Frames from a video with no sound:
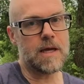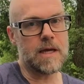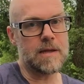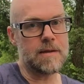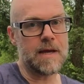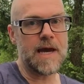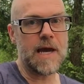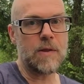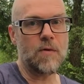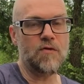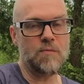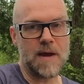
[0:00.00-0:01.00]
in the head
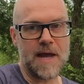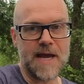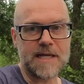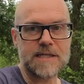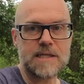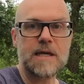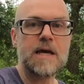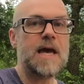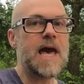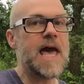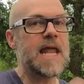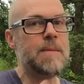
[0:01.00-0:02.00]
of my ex
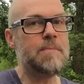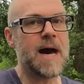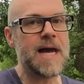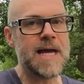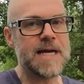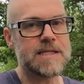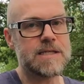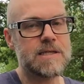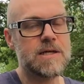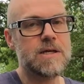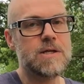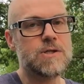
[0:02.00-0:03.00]
and in my head.
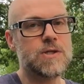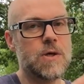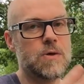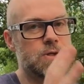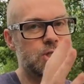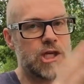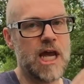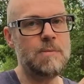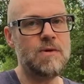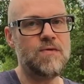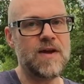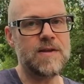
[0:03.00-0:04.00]
So the same
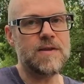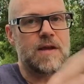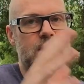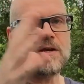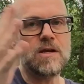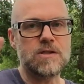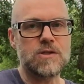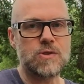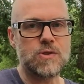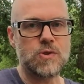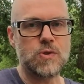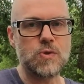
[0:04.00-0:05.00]
event got
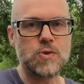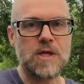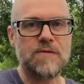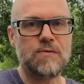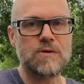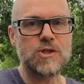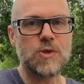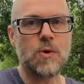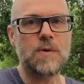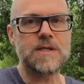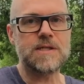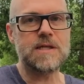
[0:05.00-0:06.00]
two different
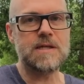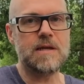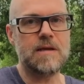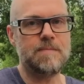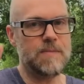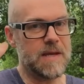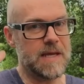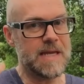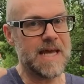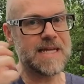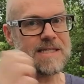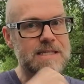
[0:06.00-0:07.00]
stories in the
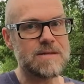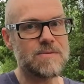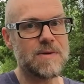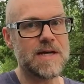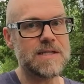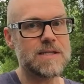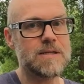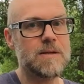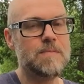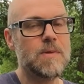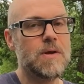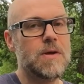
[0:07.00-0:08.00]
end, right?
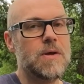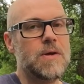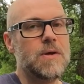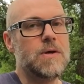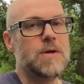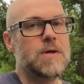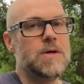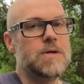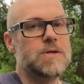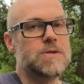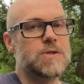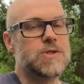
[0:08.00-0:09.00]

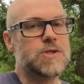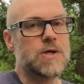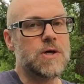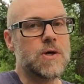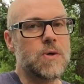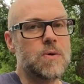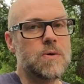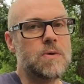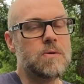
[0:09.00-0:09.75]
So